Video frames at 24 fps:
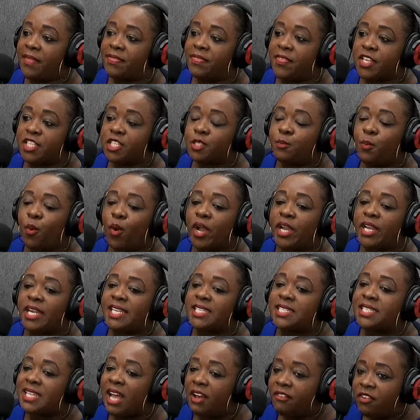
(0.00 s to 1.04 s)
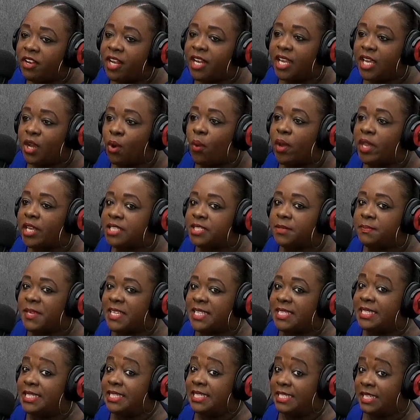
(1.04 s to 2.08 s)
this point is definitely going to be
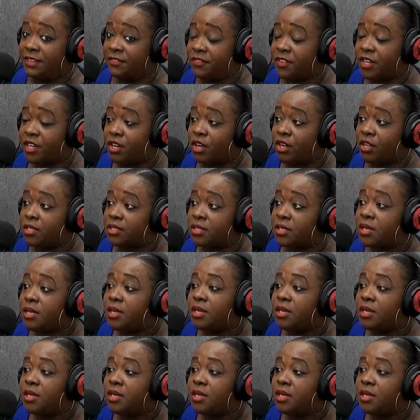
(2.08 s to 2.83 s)
difficult.